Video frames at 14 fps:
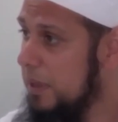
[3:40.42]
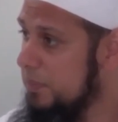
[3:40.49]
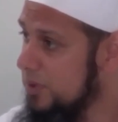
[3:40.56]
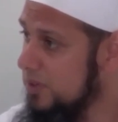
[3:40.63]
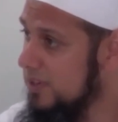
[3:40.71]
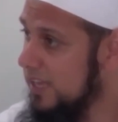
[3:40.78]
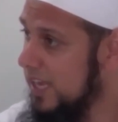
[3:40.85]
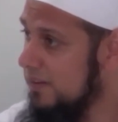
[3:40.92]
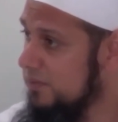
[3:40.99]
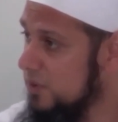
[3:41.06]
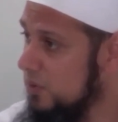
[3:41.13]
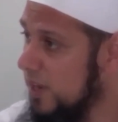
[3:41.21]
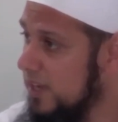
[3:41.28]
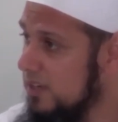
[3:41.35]
People
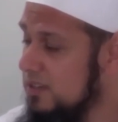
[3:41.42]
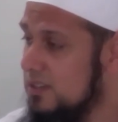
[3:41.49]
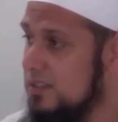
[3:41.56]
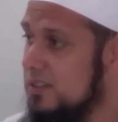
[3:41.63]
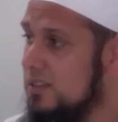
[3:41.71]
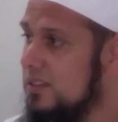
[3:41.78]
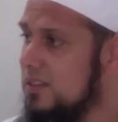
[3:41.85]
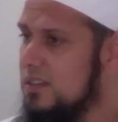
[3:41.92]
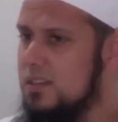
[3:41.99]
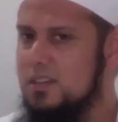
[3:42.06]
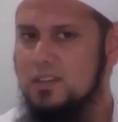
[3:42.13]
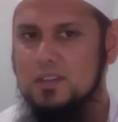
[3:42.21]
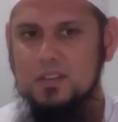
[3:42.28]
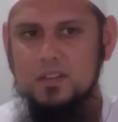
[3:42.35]
have the right
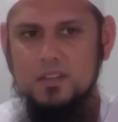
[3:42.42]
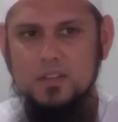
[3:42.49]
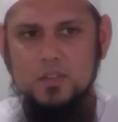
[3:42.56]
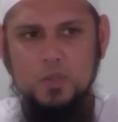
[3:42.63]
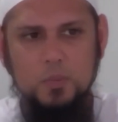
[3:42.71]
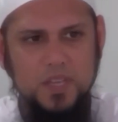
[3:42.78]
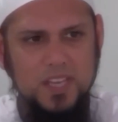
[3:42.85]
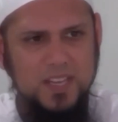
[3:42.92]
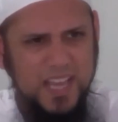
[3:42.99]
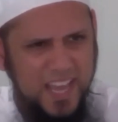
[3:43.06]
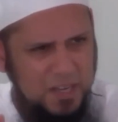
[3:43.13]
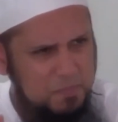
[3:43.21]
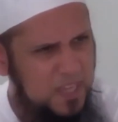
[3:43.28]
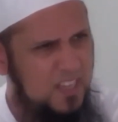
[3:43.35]
to
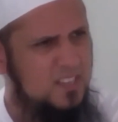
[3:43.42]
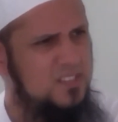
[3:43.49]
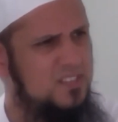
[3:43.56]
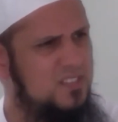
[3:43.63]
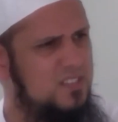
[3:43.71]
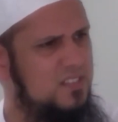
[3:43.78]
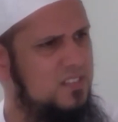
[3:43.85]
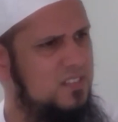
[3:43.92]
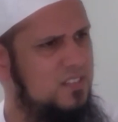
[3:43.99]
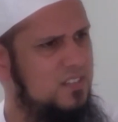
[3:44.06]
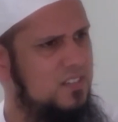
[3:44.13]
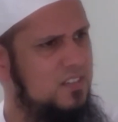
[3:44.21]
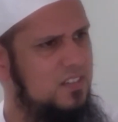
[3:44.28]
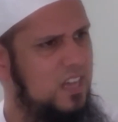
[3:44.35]
be at peace,
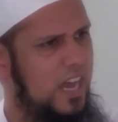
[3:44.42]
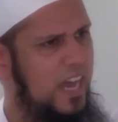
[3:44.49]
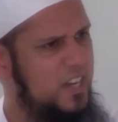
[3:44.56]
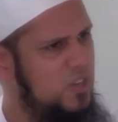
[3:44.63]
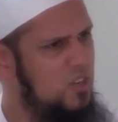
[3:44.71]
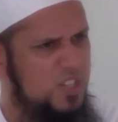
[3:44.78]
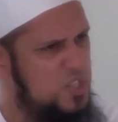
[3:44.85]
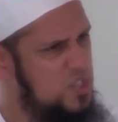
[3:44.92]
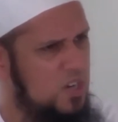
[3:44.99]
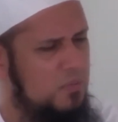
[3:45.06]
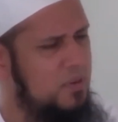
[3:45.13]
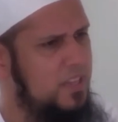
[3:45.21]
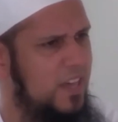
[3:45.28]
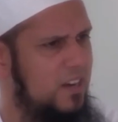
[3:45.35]
and you're
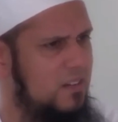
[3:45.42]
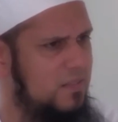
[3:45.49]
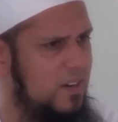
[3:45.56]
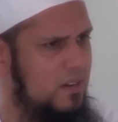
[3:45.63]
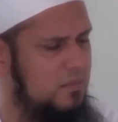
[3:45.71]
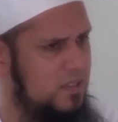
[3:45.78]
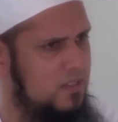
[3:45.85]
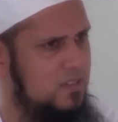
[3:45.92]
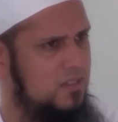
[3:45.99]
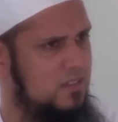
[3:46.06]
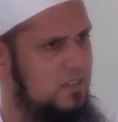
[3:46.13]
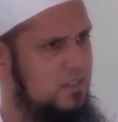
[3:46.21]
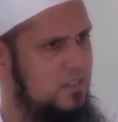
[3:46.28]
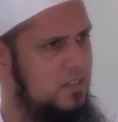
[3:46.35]
disturbing that environment.
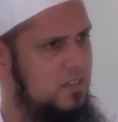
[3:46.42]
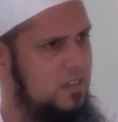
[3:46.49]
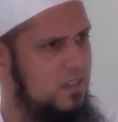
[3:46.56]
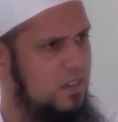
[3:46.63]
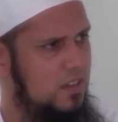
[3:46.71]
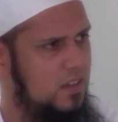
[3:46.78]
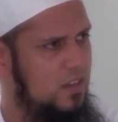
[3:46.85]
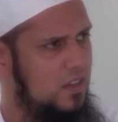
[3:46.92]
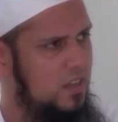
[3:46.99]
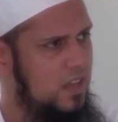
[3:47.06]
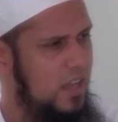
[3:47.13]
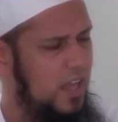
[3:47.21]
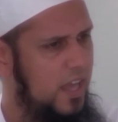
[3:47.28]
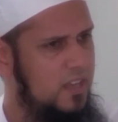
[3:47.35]

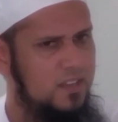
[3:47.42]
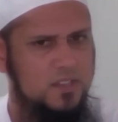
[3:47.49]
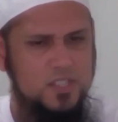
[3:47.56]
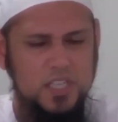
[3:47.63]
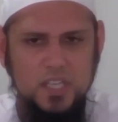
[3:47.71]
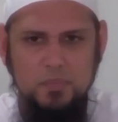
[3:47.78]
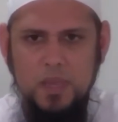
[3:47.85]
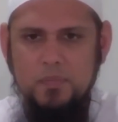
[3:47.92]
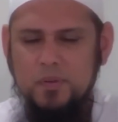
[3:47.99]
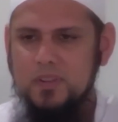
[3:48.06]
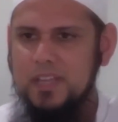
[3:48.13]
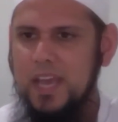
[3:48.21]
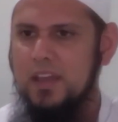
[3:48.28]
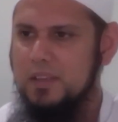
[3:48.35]
And the sick
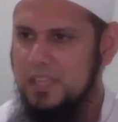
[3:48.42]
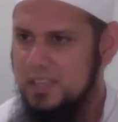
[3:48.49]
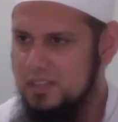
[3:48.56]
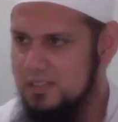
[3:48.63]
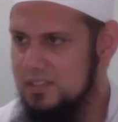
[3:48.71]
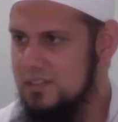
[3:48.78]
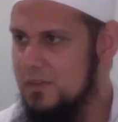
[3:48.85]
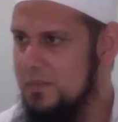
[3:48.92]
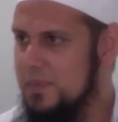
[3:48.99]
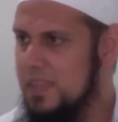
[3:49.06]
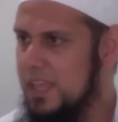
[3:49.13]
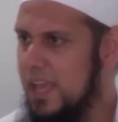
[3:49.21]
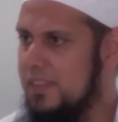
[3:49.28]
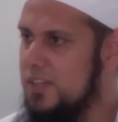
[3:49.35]
people can't heal,
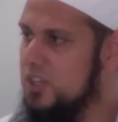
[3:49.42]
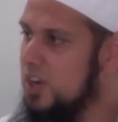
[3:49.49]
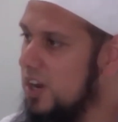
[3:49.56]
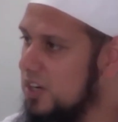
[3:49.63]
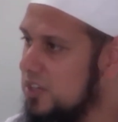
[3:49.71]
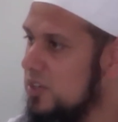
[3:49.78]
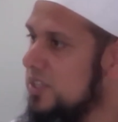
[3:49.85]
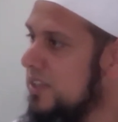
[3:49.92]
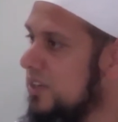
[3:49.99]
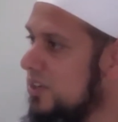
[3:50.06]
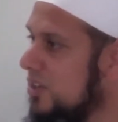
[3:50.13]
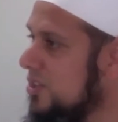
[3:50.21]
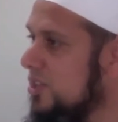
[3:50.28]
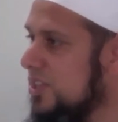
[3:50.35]
and the doctors and
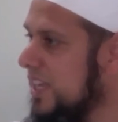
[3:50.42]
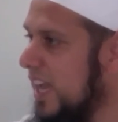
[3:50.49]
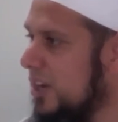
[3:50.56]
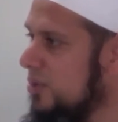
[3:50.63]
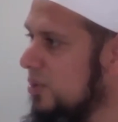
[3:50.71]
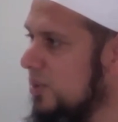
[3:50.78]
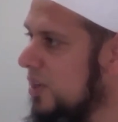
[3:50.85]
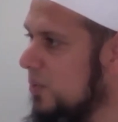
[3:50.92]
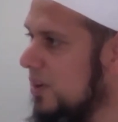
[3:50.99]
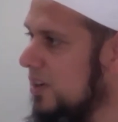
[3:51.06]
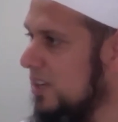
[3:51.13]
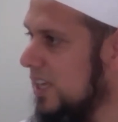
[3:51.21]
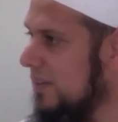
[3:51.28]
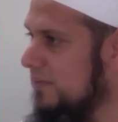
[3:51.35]
the nurses can't do their
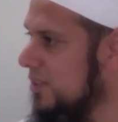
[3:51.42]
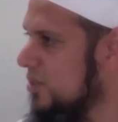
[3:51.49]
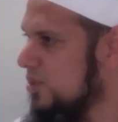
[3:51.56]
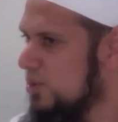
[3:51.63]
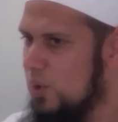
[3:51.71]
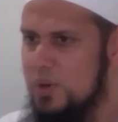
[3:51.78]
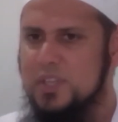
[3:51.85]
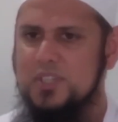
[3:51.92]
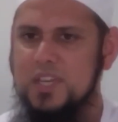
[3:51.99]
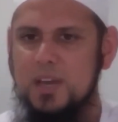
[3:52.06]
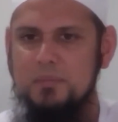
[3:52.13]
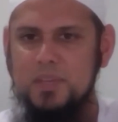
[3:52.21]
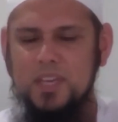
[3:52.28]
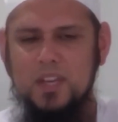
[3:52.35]
work if there's noise
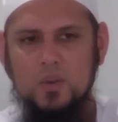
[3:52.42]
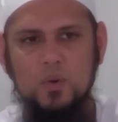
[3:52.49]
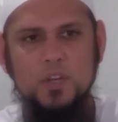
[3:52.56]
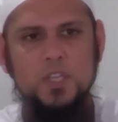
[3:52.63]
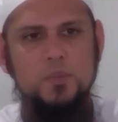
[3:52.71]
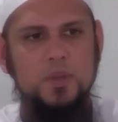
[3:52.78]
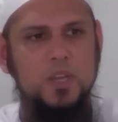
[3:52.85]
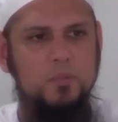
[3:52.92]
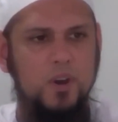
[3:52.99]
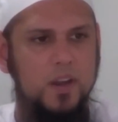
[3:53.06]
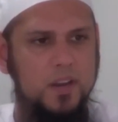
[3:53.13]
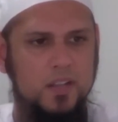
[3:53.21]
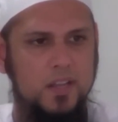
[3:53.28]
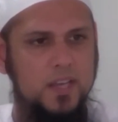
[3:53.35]
coming in, noise being
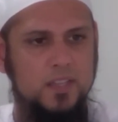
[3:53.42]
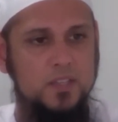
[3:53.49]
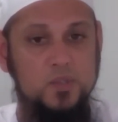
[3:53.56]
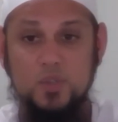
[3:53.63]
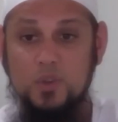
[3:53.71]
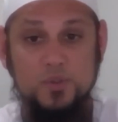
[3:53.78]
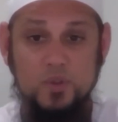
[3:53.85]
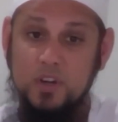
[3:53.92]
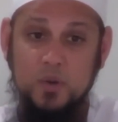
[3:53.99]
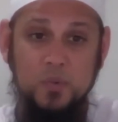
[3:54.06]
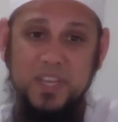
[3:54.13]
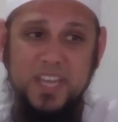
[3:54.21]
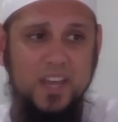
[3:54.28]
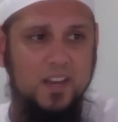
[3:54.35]
brought in like this. So sorry,
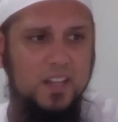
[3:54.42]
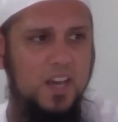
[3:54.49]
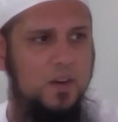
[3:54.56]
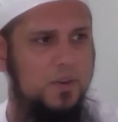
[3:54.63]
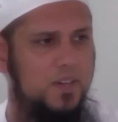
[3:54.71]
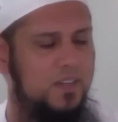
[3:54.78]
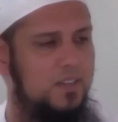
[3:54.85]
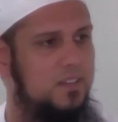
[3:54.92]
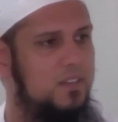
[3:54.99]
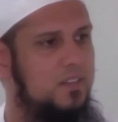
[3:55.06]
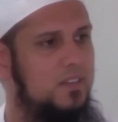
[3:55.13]
we can't allow it.